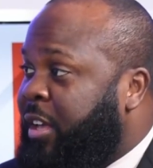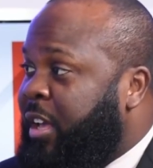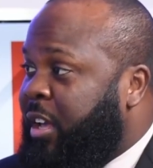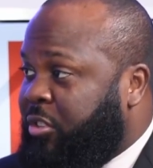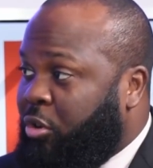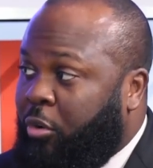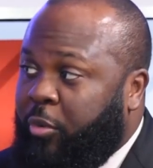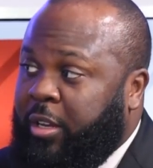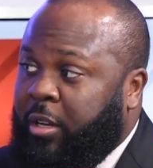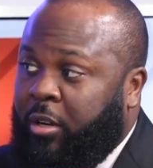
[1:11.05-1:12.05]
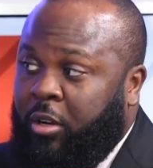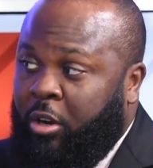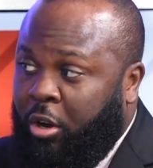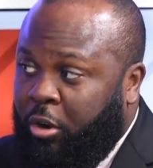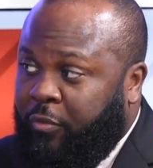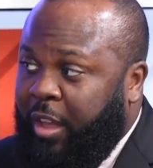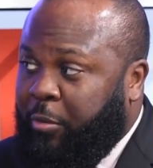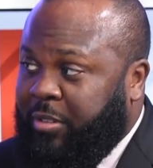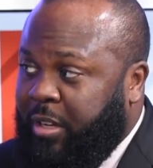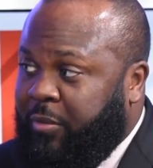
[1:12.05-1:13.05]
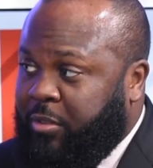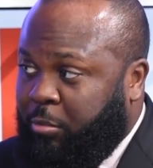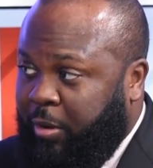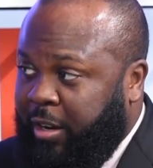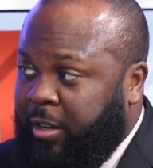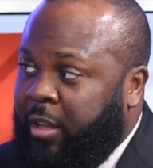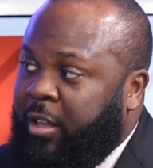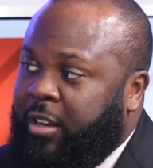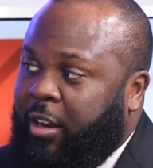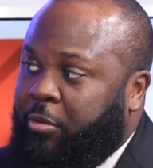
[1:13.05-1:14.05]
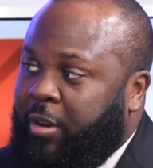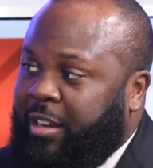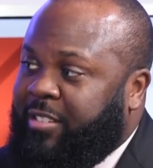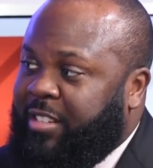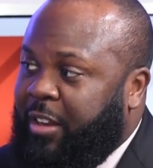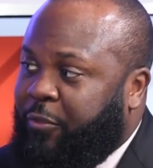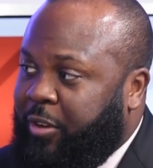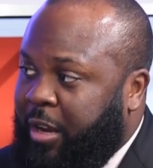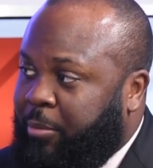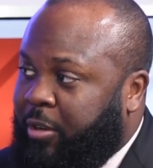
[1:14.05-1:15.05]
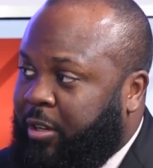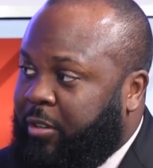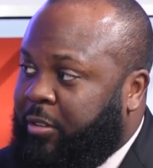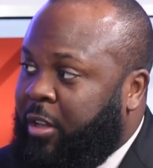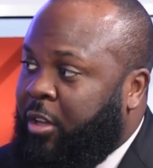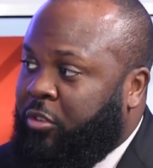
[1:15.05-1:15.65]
And so if we can curb that recidivism rate, that creates safer neighborhoods.